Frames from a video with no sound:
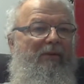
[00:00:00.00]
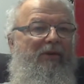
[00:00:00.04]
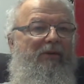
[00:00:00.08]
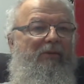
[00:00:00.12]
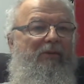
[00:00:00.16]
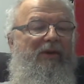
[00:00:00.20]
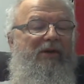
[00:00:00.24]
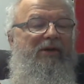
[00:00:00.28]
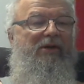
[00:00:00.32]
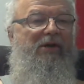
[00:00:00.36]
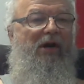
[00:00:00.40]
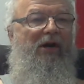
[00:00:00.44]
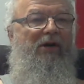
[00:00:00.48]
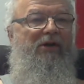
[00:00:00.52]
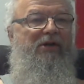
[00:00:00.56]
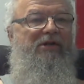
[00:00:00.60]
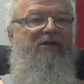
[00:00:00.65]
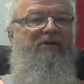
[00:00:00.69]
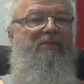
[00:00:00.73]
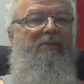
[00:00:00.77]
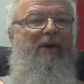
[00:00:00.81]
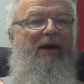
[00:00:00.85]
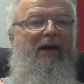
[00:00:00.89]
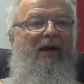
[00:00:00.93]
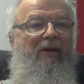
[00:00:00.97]
to recharge its
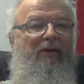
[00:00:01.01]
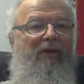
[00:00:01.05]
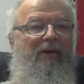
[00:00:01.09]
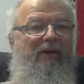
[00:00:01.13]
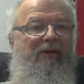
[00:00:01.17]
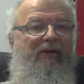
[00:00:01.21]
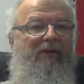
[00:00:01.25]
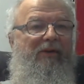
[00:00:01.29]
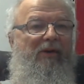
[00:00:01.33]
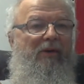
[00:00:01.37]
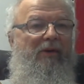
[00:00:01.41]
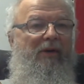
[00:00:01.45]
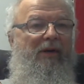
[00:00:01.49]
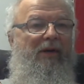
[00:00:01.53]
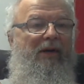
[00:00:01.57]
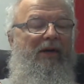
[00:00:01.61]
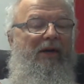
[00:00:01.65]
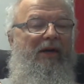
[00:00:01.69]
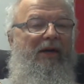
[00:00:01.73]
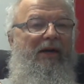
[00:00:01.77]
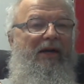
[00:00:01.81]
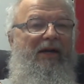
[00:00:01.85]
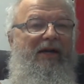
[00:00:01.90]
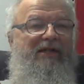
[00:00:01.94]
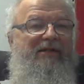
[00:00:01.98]
batteries. So
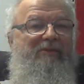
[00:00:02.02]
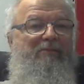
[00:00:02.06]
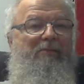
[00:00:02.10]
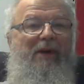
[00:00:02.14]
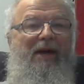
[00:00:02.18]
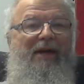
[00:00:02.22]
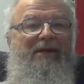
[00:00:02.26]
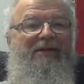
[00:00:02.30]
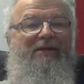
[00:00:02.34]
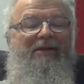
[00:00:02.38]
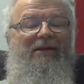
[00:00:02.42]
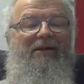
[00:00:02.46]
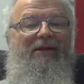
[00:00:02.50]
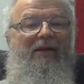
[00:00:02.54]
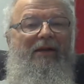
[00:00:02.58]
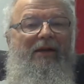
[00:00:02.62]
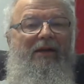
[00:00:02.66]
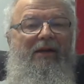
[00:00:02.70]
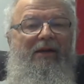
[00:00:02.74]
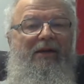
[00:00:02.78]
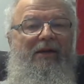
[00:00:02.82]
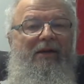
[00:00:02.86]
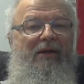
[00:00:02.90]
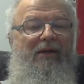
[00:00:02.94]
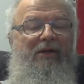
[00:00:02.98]
it's
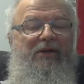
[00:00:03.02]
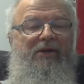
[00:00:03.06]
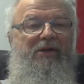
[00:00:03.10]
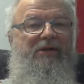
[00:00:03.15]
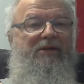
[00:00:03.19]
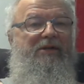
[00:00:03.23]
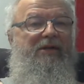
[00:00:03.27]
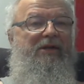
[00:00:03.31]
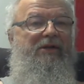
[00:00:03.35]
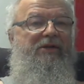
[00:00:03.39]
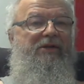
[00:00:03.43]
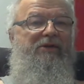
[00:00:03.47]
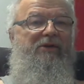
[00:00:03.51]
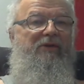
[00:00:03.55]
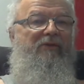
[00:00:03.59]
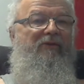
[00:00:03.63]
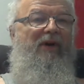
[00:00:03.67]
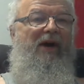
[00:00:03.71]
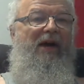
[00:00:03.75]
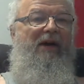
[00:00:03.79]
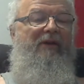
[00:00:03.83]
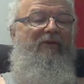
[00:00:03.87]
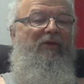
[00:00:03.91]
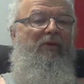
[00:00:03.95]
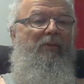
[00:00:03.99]
basically just in
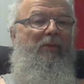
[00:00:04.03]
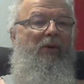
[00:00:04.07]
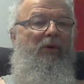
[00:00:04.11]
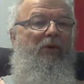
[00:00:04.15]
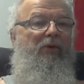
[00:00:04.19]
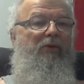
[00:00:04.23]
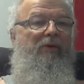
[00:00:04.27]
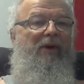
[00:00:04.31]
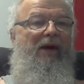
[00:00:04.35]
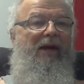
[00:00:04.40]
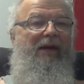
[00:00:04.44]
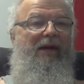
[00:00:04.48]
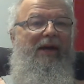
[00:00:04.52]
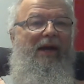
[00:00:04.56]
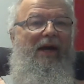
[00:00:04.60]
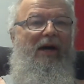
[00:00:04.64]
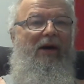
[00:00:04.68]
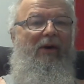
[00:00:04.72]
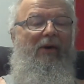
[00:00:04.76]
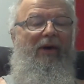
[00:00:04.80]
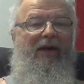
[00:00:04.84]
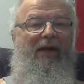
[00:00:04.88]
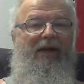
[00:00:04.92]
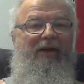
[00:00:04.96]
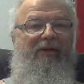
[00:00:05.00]
survivor mode right
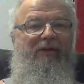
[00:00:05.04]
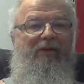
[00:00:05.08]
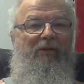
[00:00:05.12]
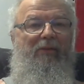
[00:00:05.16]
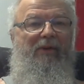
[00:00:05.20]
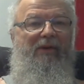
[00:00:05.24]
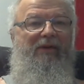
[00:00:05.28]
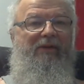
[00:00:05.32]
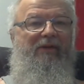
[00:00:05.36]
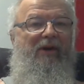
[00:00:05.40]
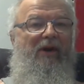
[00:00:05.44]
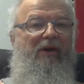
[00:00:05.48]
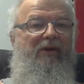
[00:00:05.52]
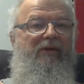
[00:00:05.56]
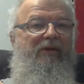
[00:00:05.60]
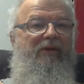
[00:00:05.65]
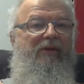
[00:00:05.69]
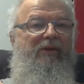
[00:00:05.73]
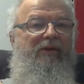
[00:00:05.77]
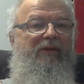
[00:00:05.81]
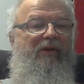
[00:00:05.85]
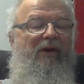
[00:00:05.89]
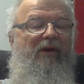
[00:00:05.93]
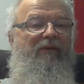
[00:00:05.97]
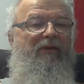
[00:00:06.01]
now. I guess it restarts
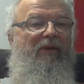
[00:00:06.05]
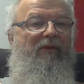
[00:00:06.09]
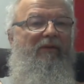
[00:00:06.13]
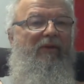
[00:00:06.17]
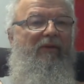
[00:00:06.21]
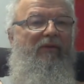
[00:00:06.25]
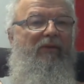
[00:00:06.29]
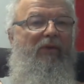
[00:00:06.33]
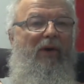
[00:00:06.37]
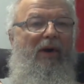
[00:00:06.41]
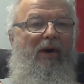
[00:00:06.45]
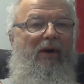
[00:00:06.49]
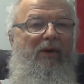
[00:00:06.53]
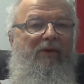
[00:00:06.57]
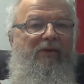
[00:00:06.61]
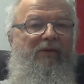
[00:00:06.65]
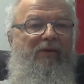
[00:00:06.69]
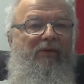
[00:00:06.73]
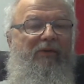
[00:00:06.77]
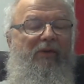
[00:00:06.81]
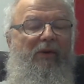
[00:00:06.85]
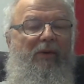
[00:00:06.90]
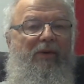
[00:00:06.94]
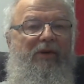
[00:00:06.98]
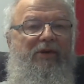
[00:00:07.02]
itself every few hours or
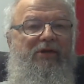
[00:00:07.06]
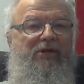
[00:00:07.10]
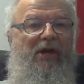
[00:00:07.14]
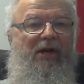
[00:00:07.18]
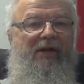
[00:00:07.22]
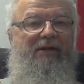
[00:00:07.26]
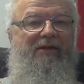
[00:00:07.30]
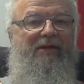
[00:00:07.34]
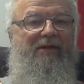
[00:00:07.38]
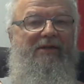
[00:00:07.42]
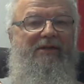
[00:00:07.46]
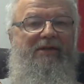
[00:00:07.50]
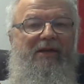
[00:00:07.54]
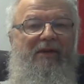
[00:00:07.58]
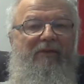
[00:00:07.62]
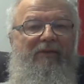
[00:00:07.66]
so and checks to see